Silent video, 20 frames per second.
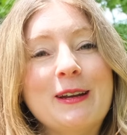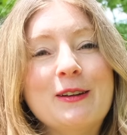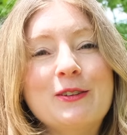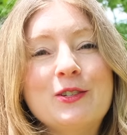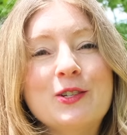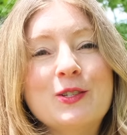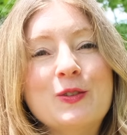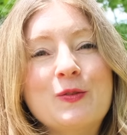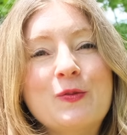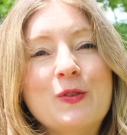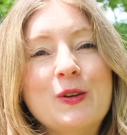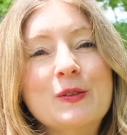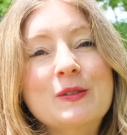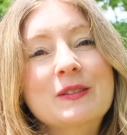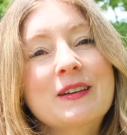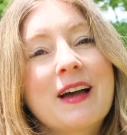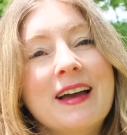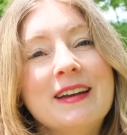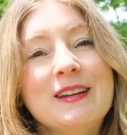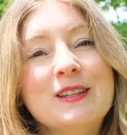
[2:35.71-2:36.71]
It just feels
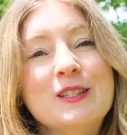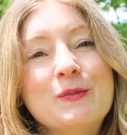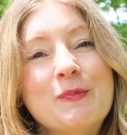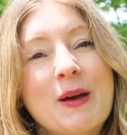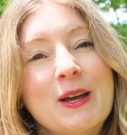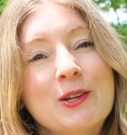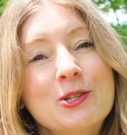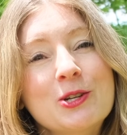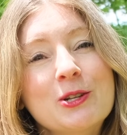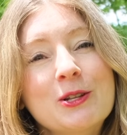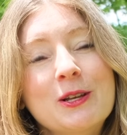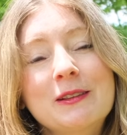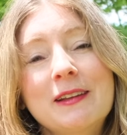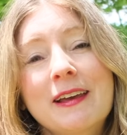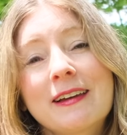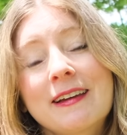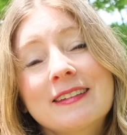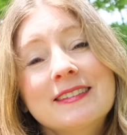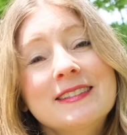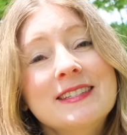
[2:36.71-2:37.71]
kind of special and
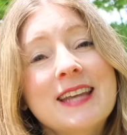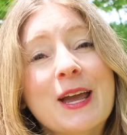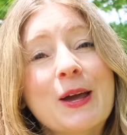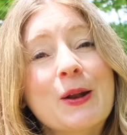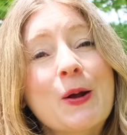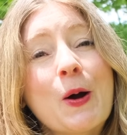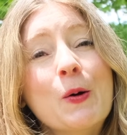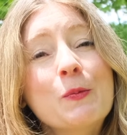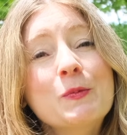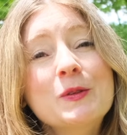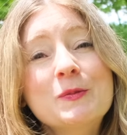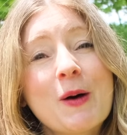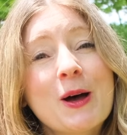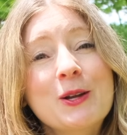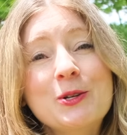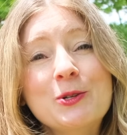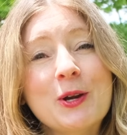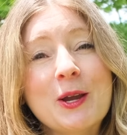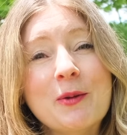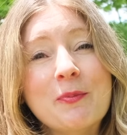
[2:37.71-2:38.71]
like a stay-at-home spa
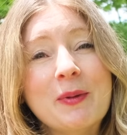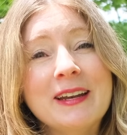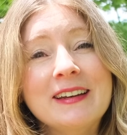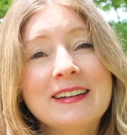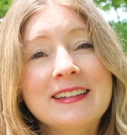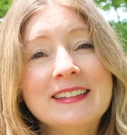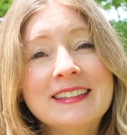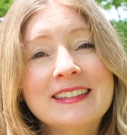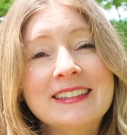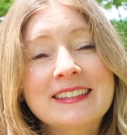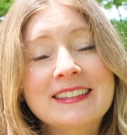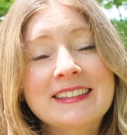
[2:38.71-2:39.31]
treatment.